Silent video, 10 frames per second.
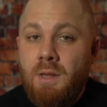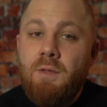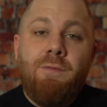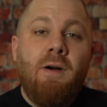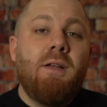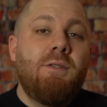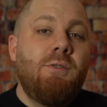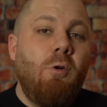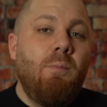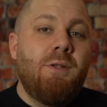The funk and
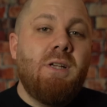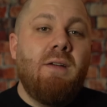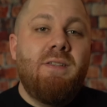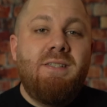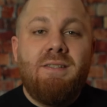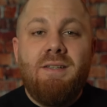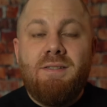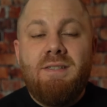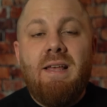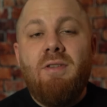soul music of the 60s
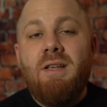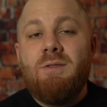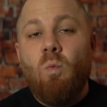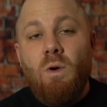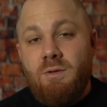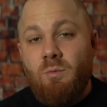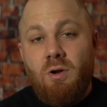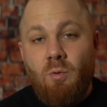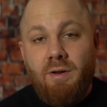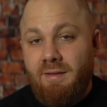and 70s wasn't
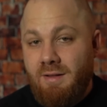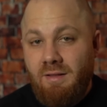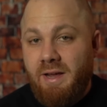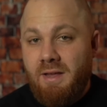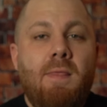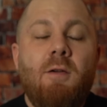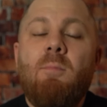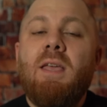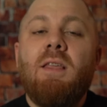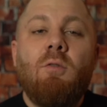recorded to click. They're
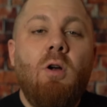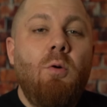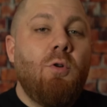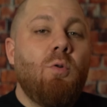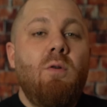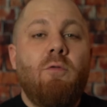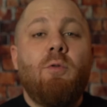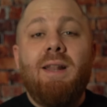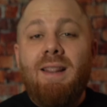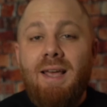making their own groove
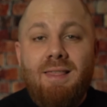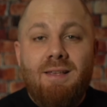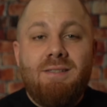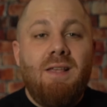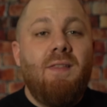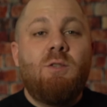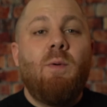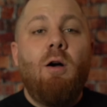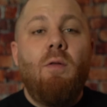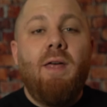grid like this, and that's
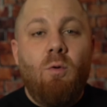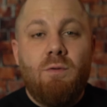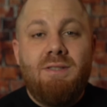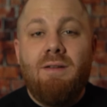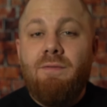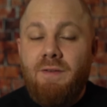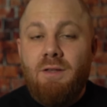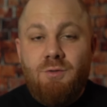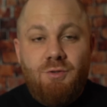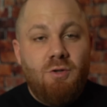why all that old stuff
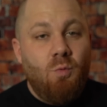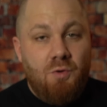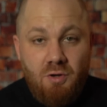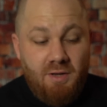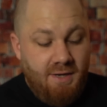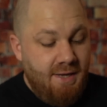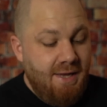feels so good.